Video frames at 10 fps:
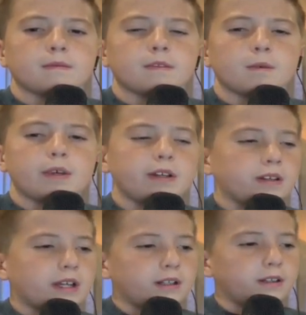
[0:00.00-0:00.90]
Well,
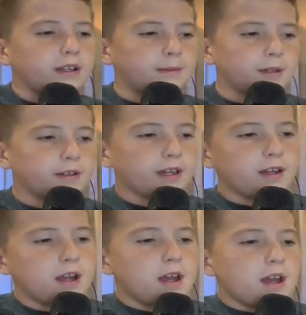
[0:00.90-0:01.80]
can't do that, but
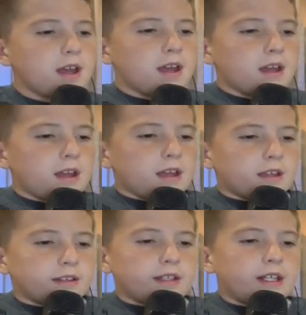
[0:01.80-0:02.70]
okay
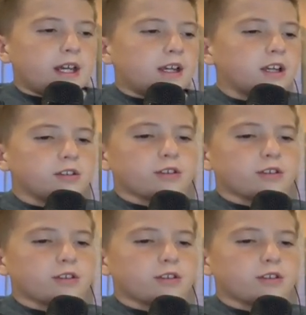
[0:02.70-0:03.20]
because